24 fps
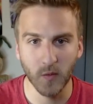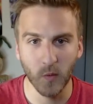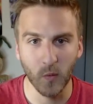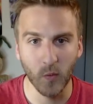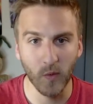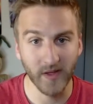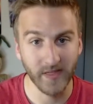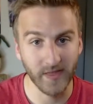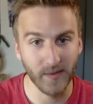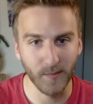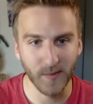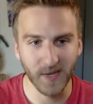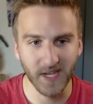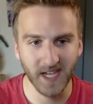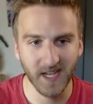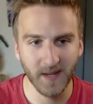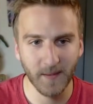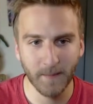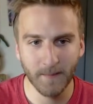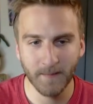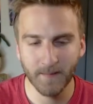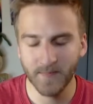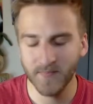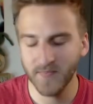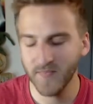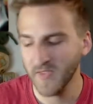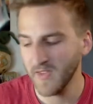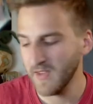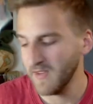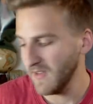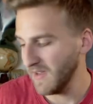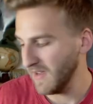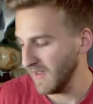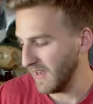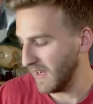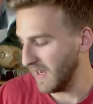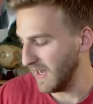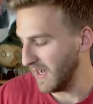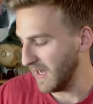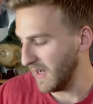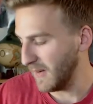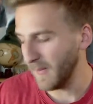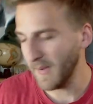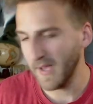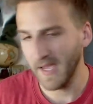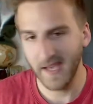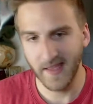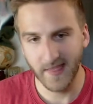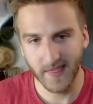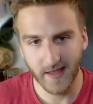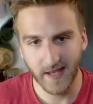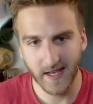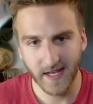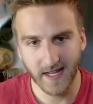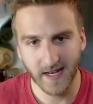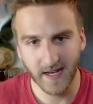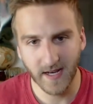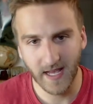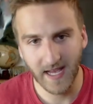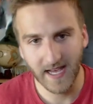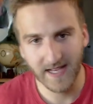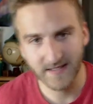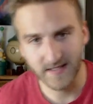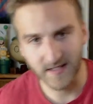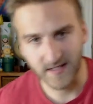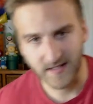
with me. Um, and then as a